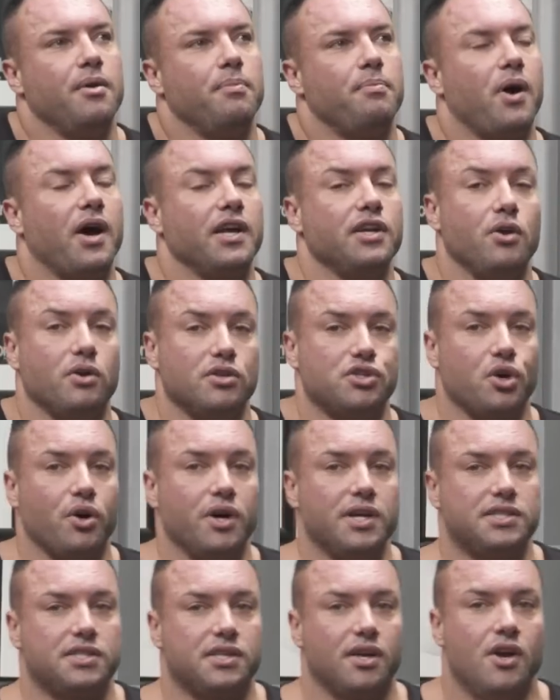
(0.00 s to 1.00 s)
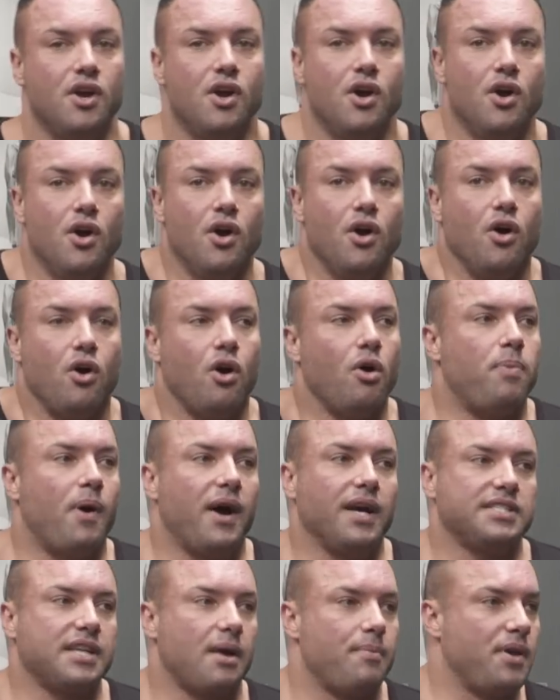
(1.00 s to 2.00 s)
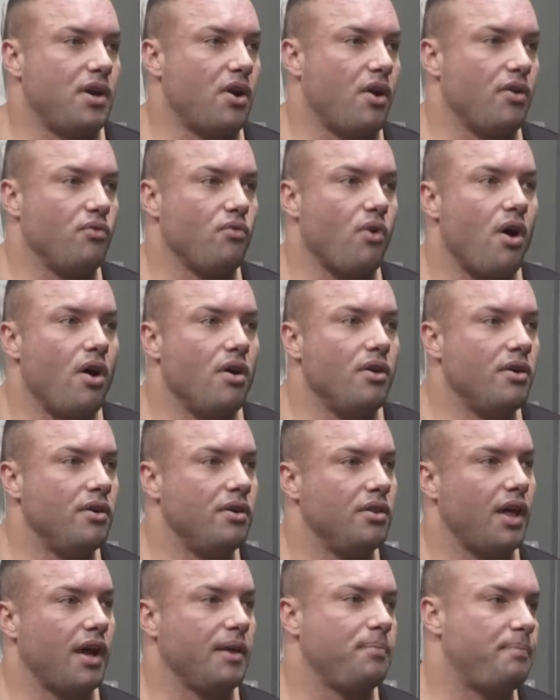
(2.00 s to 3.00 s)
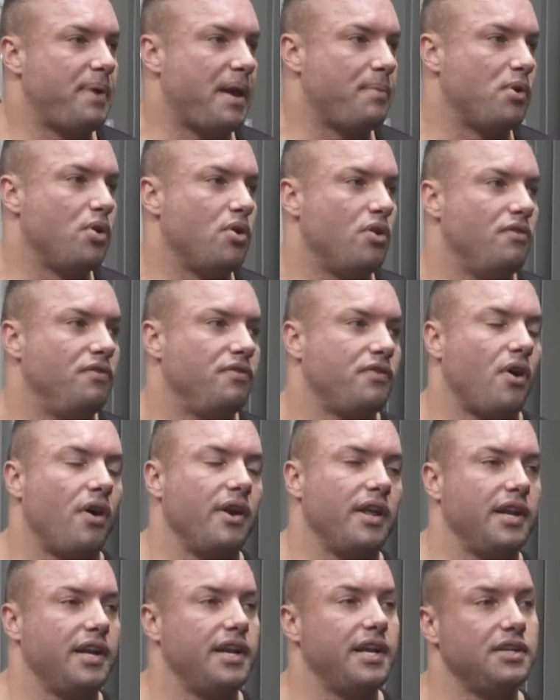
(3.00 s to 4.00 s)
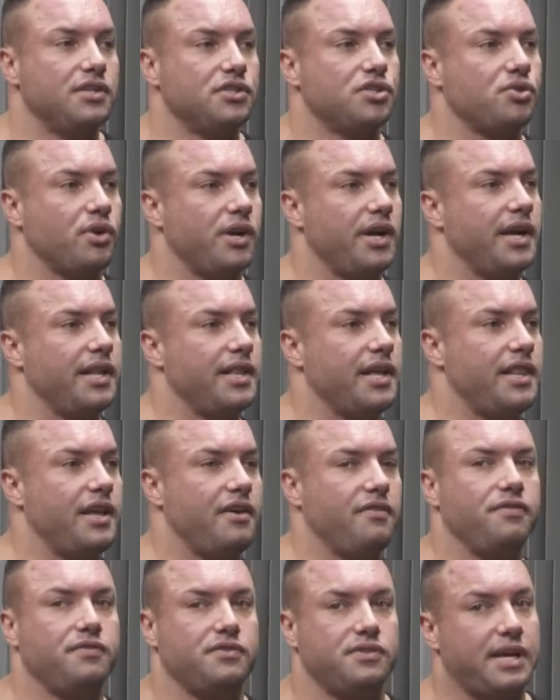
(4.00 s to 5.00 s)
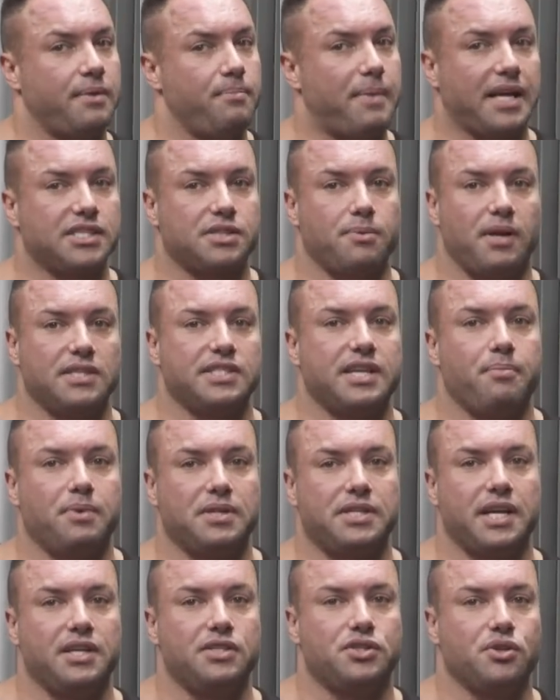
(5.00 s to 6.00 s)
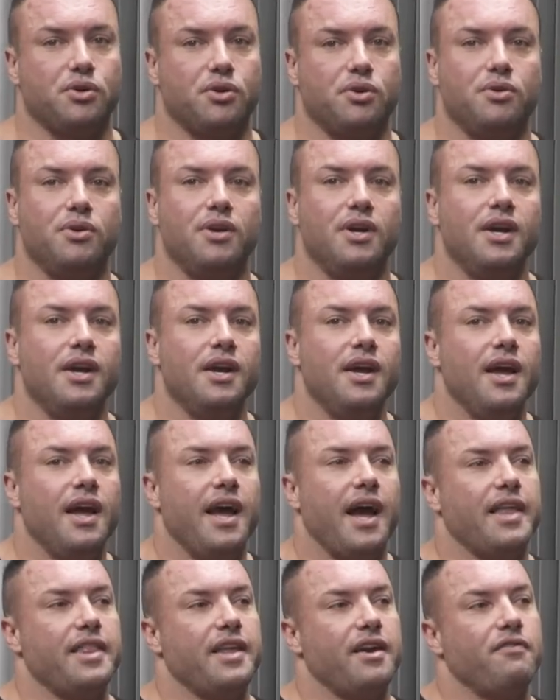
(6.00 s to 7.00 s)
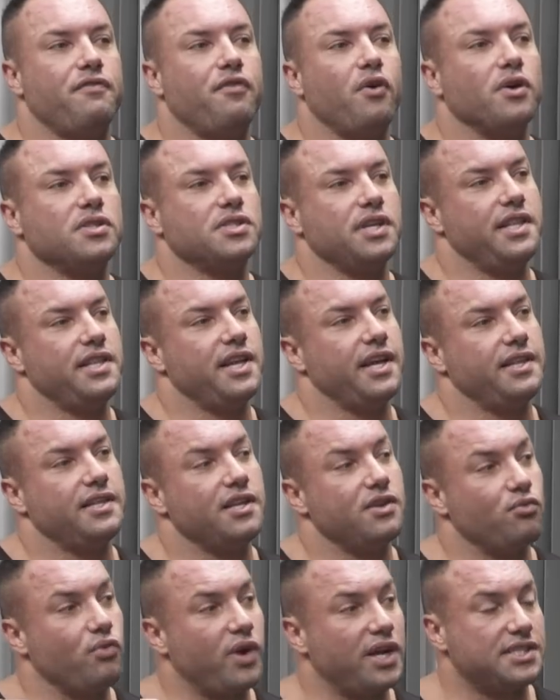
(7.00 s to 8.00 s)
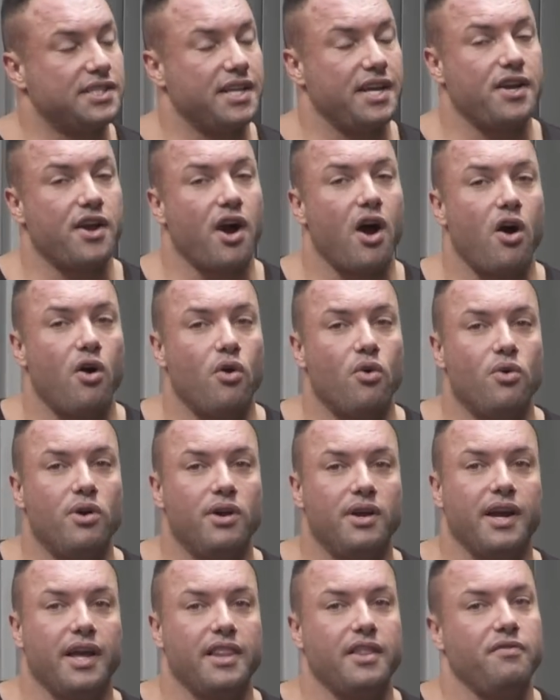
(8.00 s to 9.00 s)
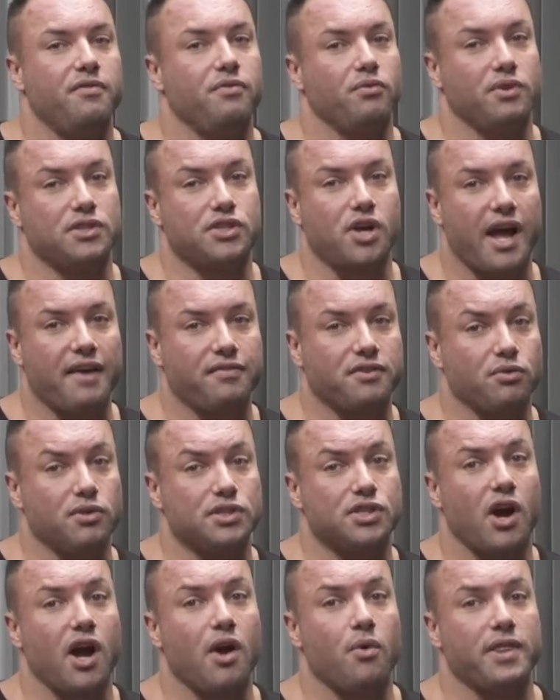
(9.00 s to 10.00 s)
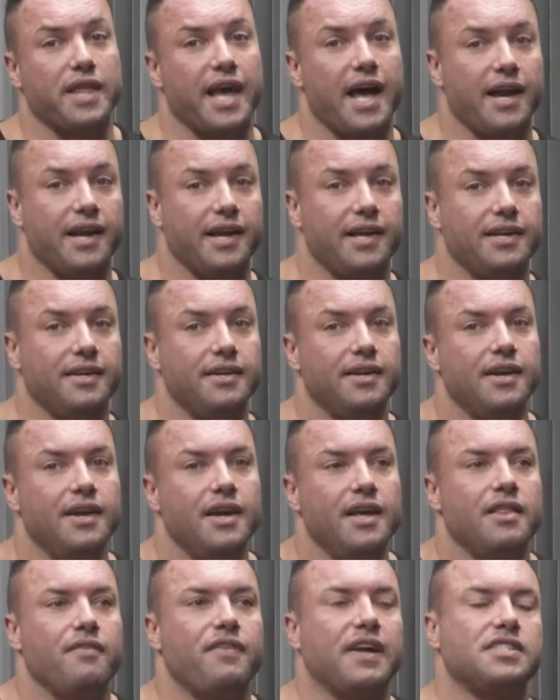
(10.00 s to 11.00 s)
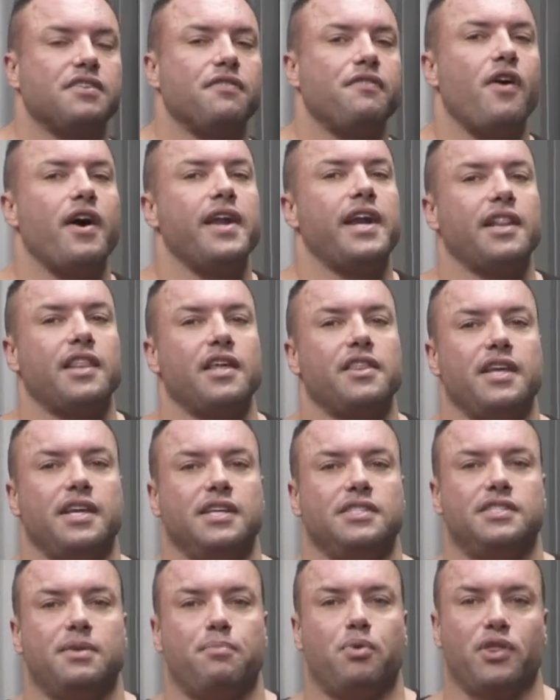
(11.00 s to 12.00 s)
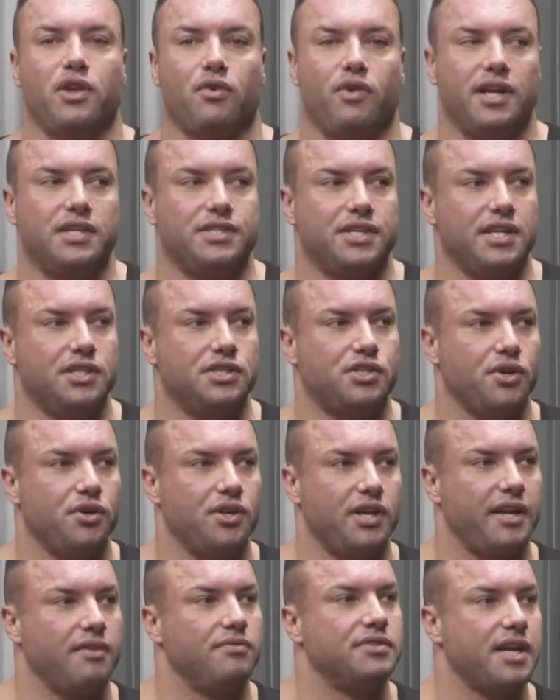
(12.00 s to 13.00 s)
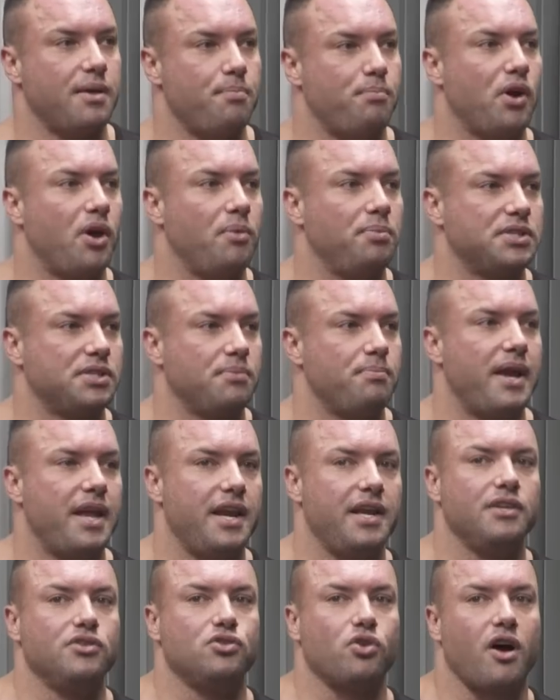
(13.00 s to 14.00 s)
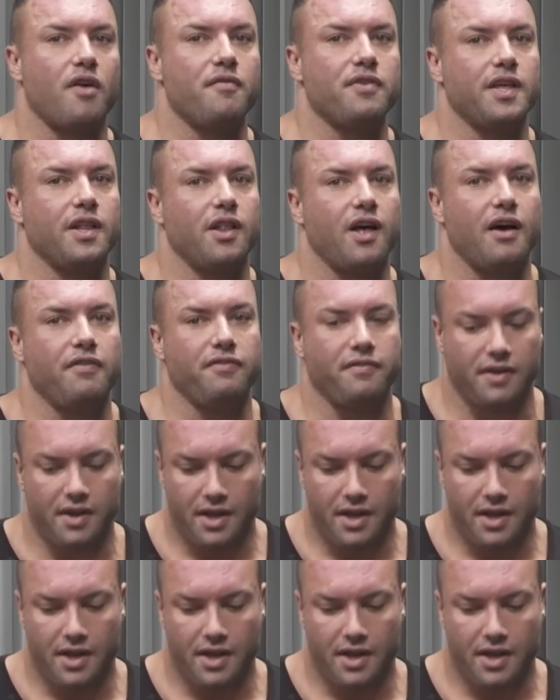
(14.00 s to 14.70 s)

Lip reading: by your choice or by something going wrong, like people who have gone in an industry and then they've maximized their potential, and then unfortunately they didn't reach their goal and they've have to retire without it. They've had to find other things to put their energy into that gives them purpose and meaning and drive in their life.